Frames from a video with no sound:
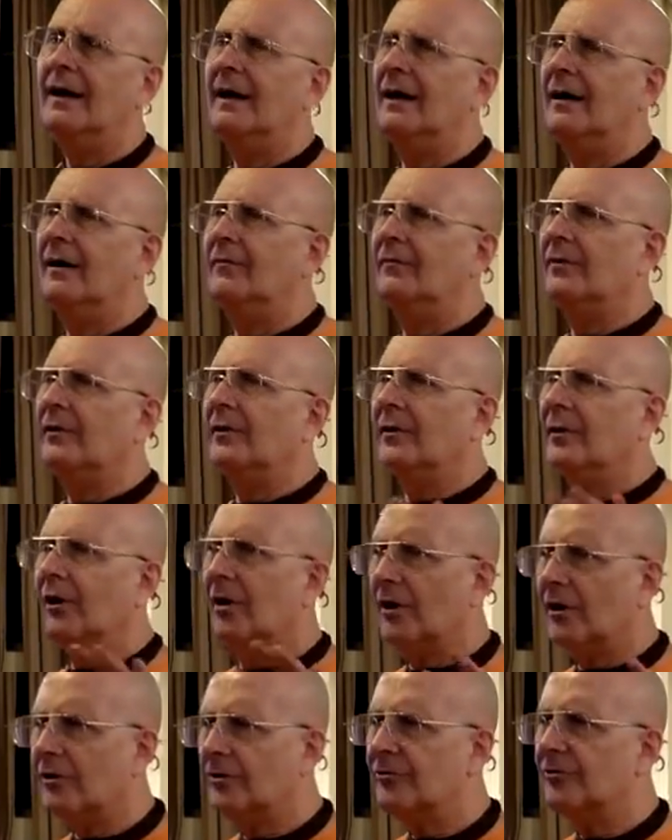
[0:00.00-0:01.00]
of a
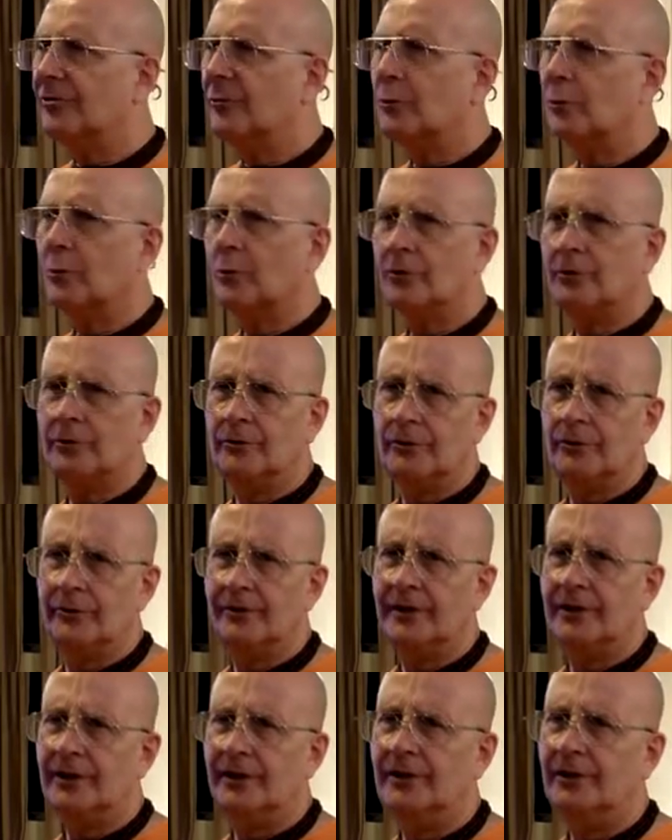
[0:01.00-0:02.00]
larger world
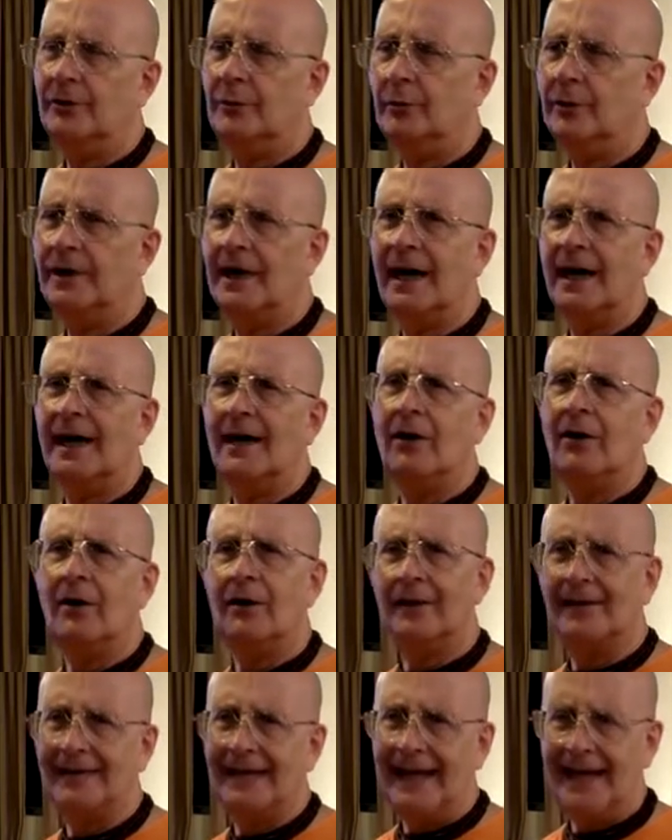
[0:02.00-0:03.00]
that you and I
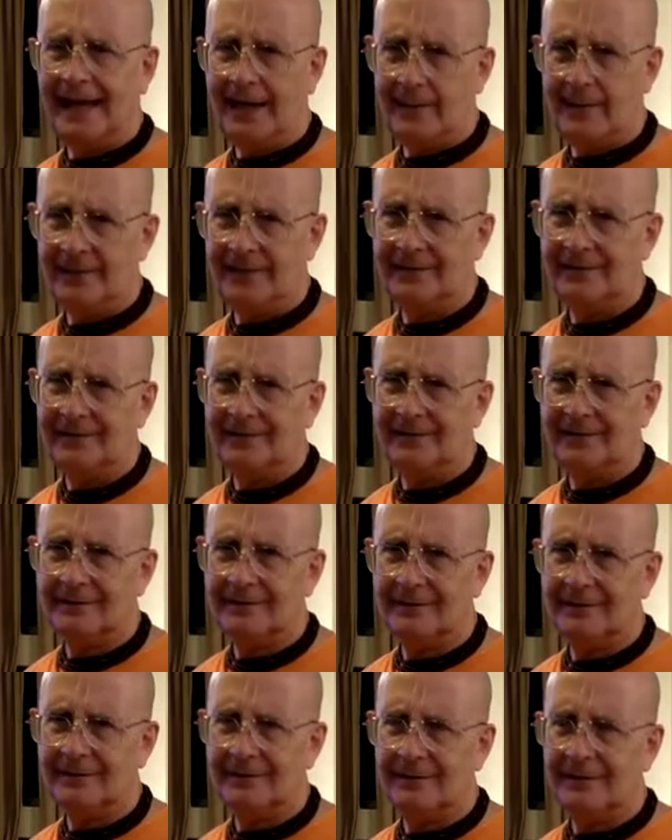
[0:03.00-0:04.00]
all inhabit.
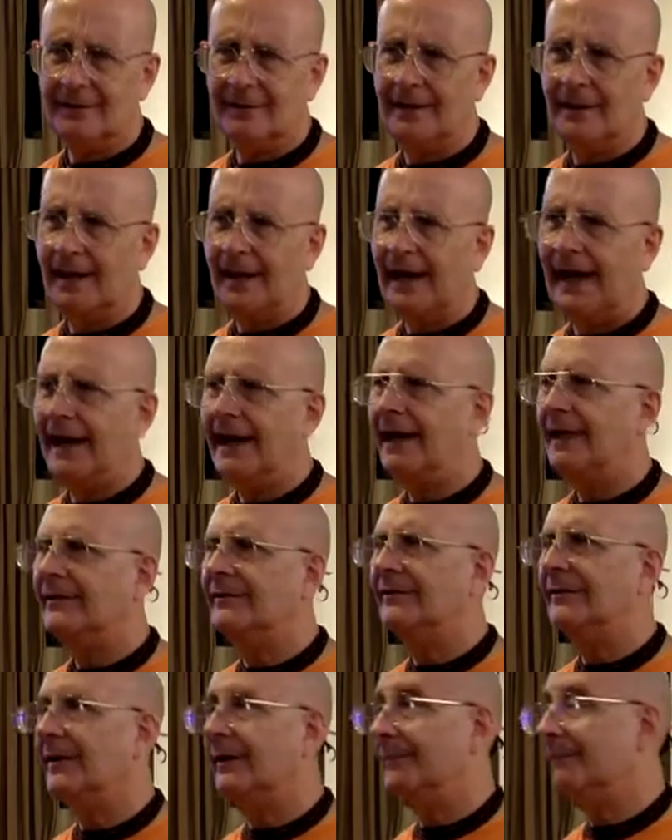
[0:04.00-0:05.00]

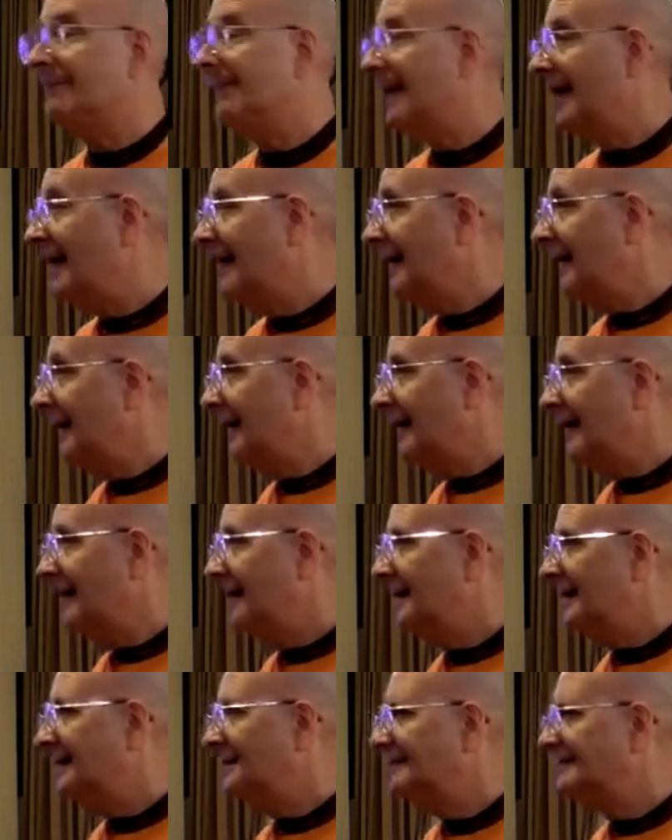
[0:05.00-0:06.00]
And
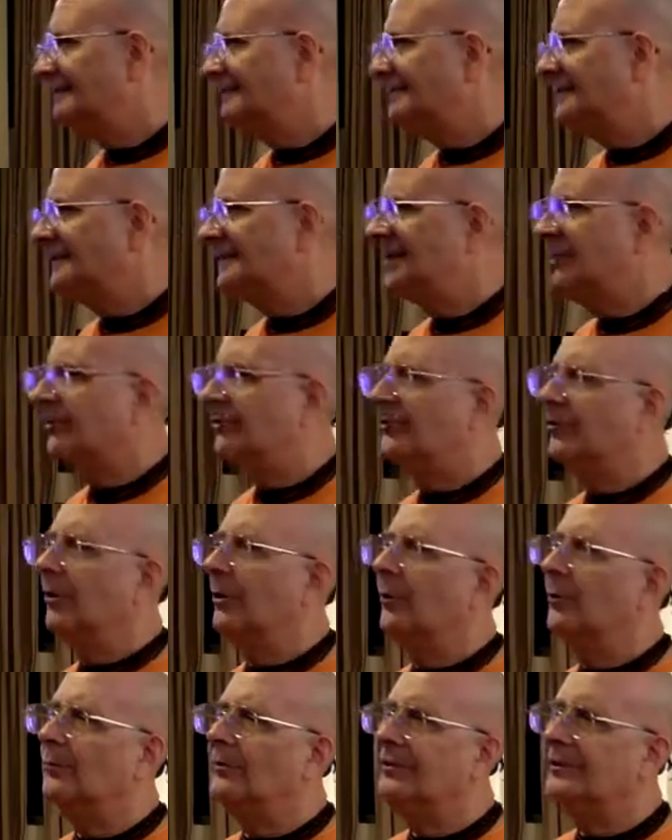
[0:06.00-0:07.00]
there's
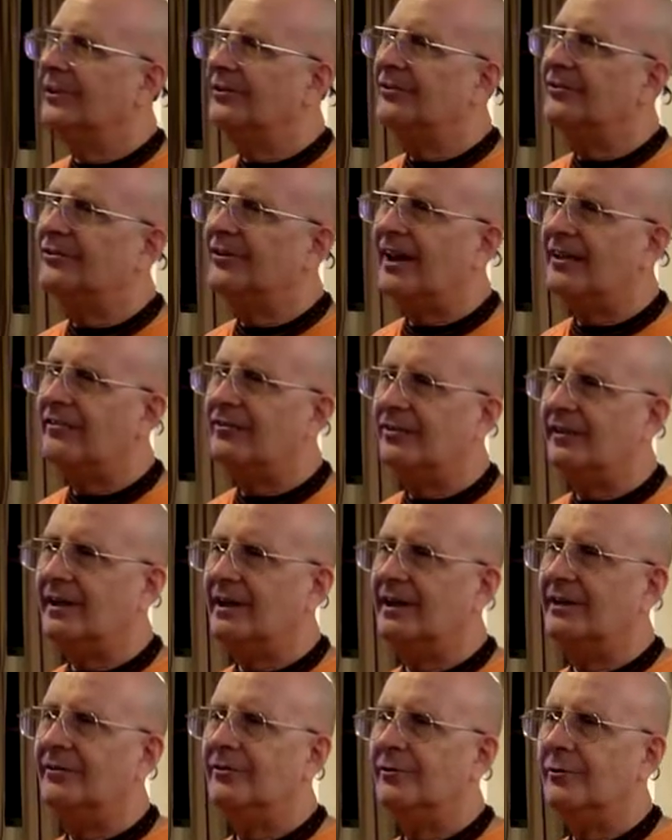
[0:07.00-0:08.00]
no
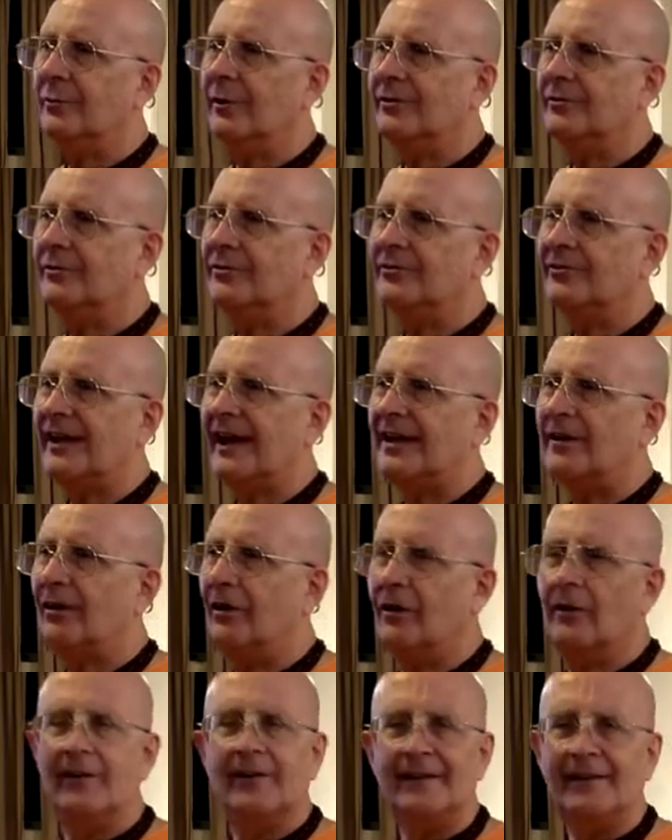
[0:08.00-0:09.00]
necessity to understand
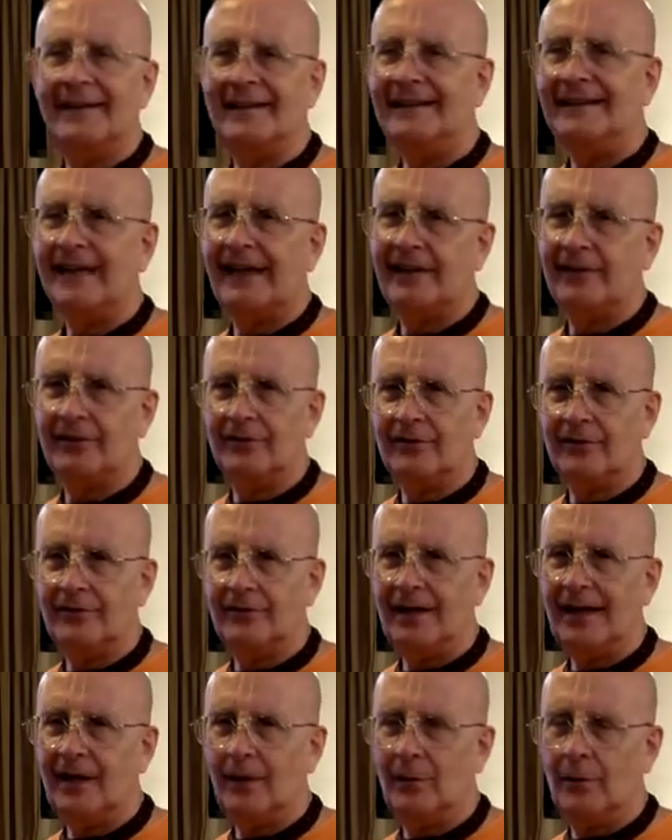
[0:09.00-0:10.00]
all the details of
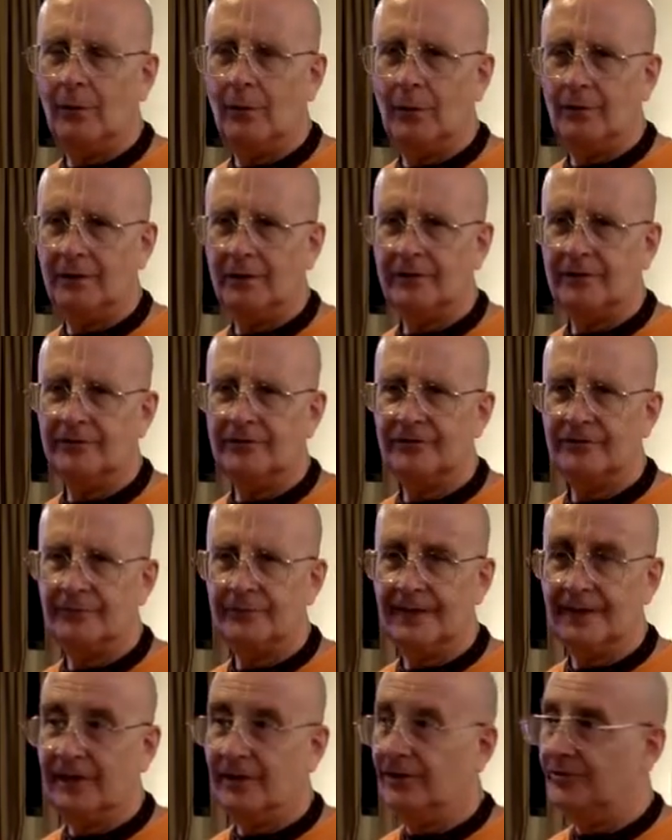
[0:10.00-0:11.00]
how it works,
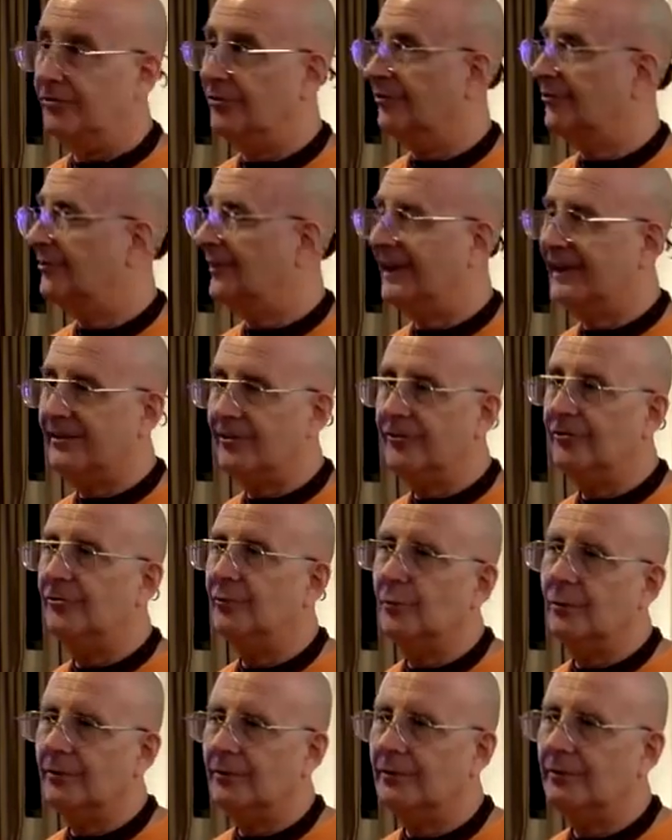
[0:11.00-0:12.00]
because just like this
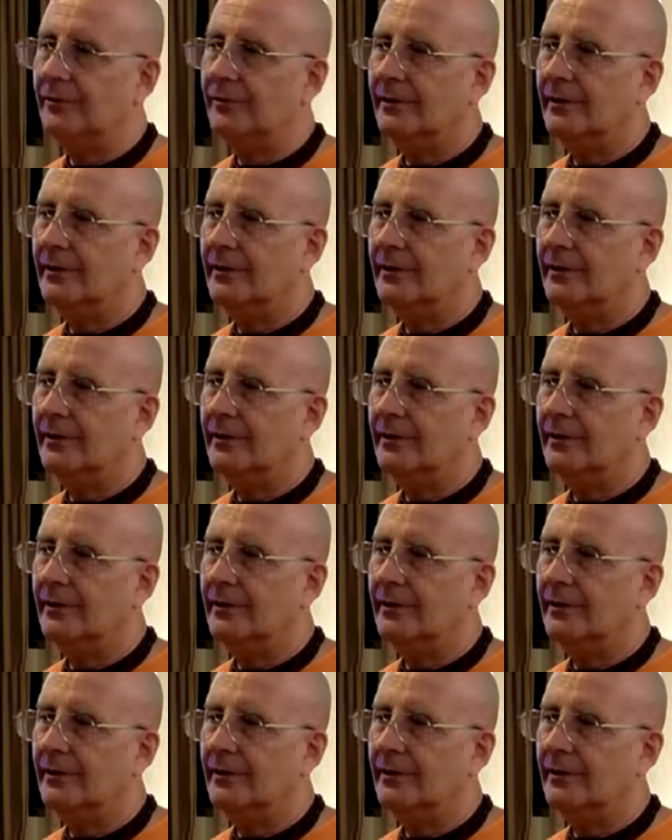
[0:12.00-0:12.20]
world,